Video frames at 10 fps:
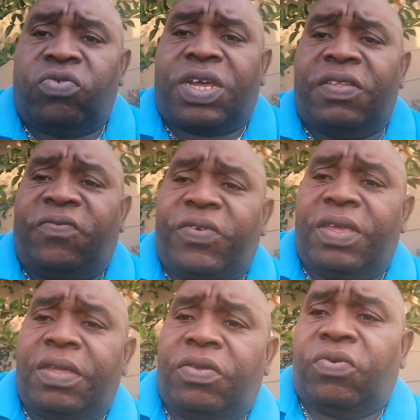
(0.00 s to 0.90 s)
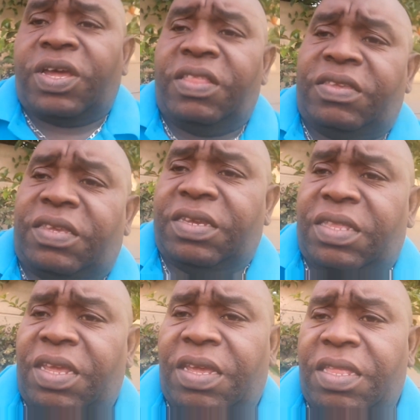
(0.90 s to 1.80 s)
you can see
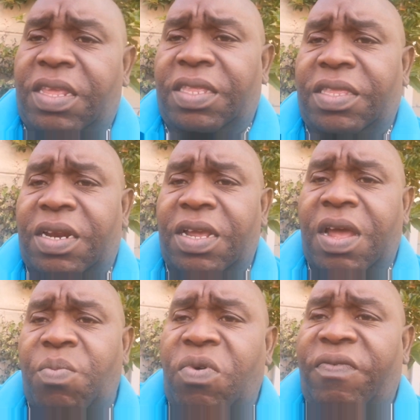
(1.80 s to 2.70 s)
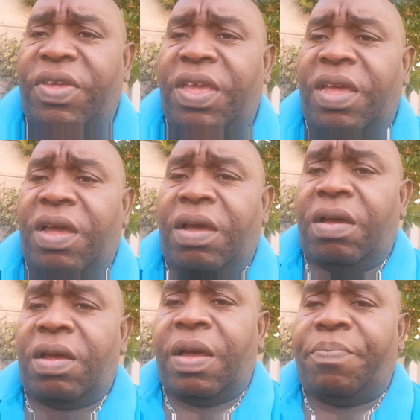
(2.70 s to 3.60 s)
the tree are moving
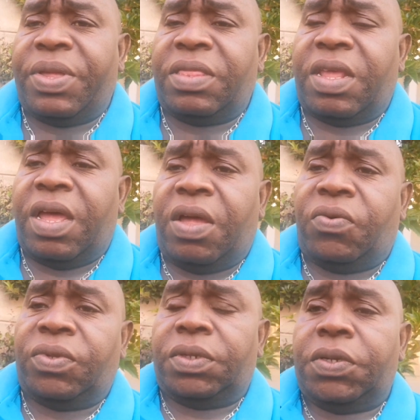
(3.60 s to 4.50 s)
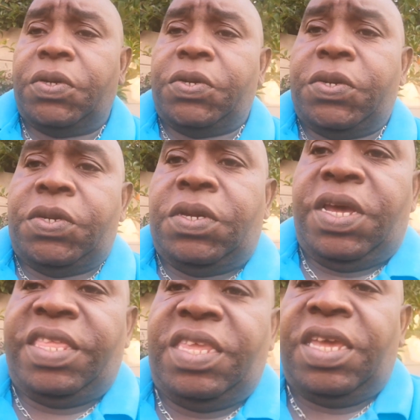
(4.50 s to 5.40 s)
up and down.
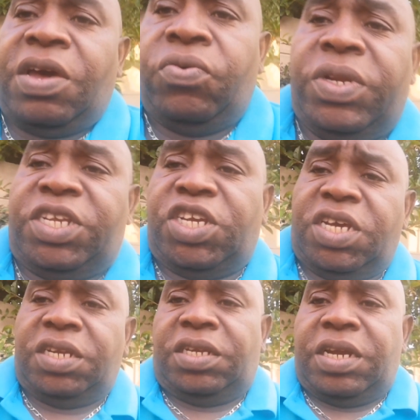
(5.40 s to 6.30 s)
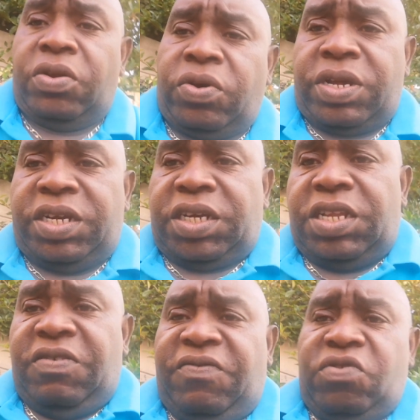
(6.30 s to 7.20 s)
I think I will change the
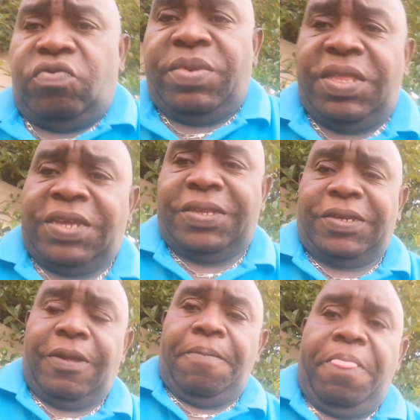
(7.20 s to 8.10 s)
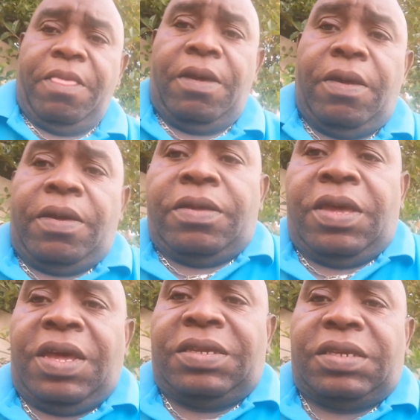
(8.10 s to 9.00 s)
location in a few minutes.
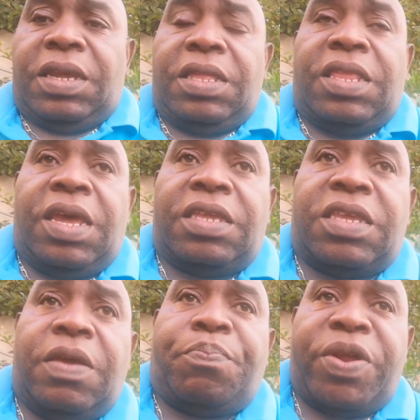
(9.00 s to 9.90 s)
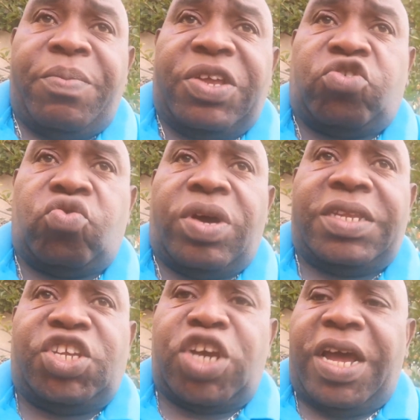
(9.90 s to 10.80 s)
Yes, there's a premature
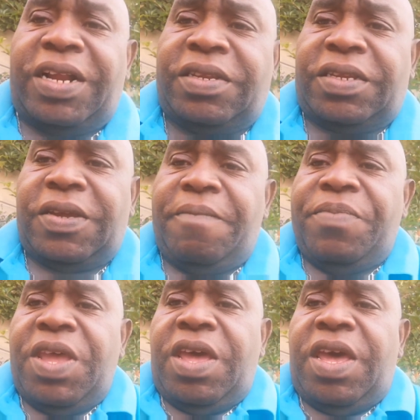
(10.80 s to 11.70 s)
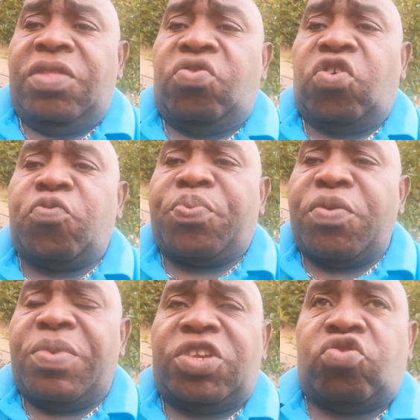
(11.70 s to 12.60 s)
child, and those
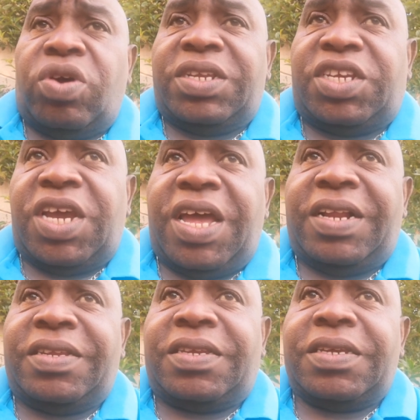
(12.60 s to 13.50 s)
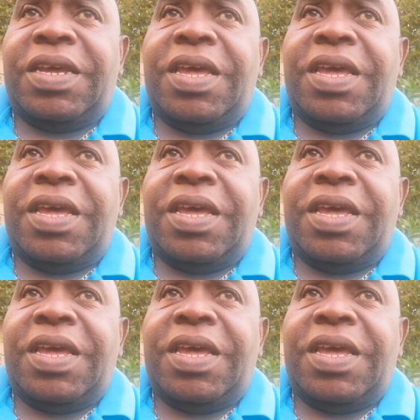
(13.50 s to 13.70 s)
premature child,